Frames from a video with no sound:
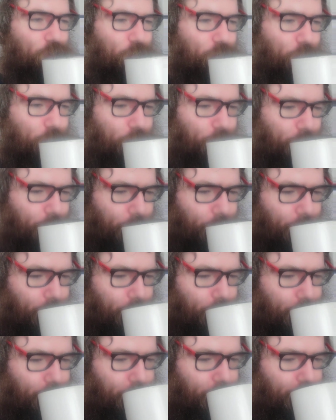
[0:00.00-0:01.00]

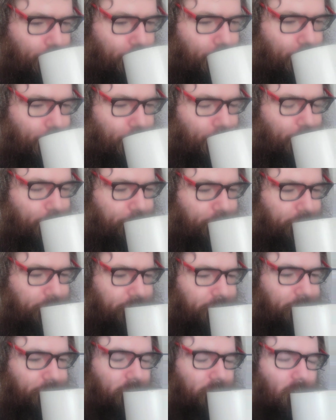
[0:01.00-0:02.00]

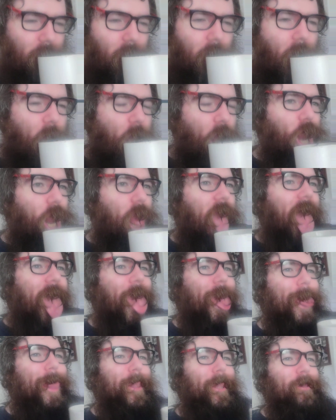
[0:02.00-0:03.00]
Nobody speaks.